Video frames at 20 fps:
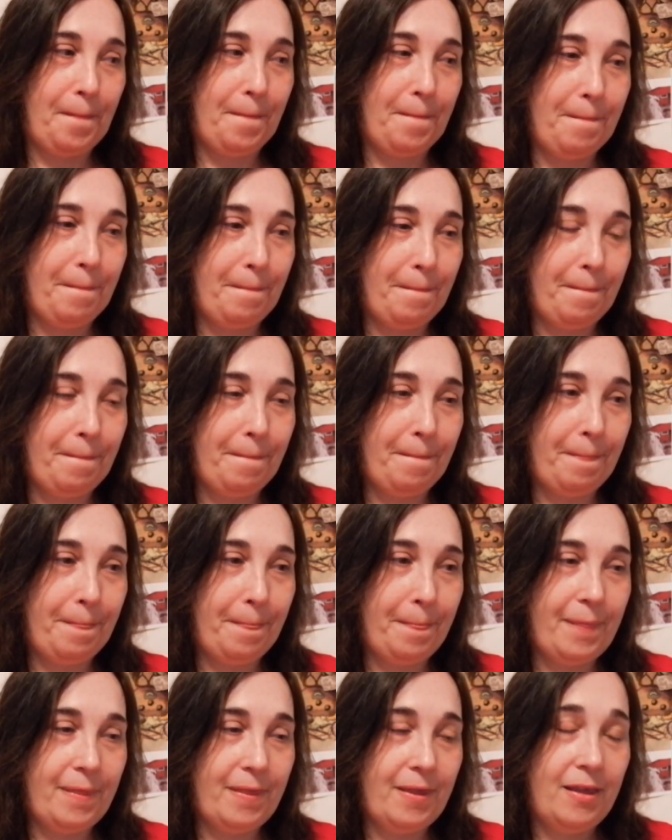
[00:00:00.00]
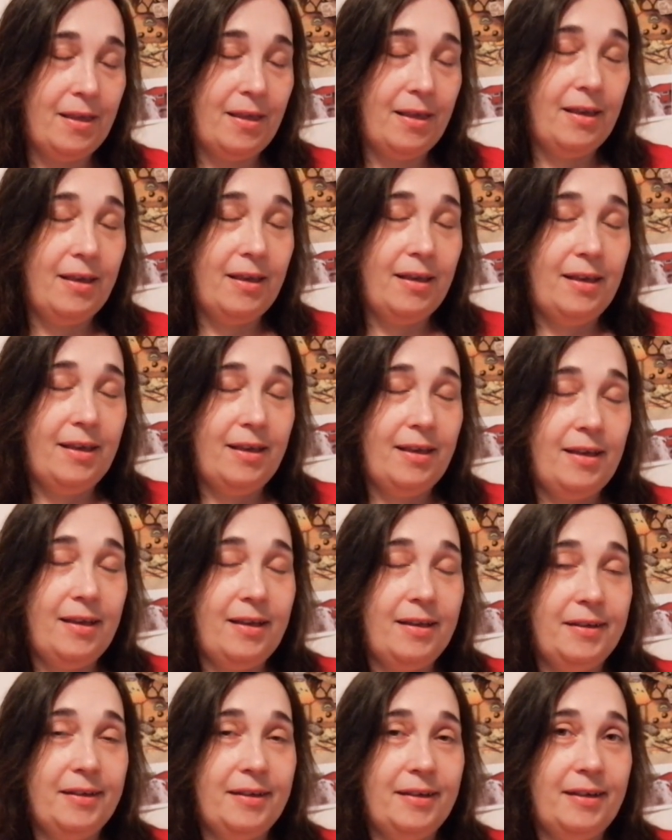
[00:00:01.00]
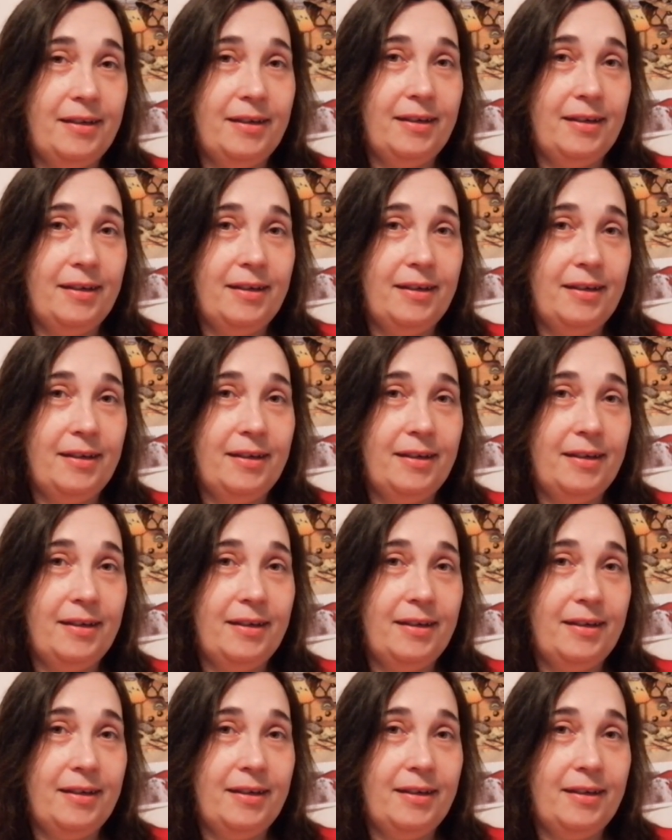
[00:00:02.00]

[no speech]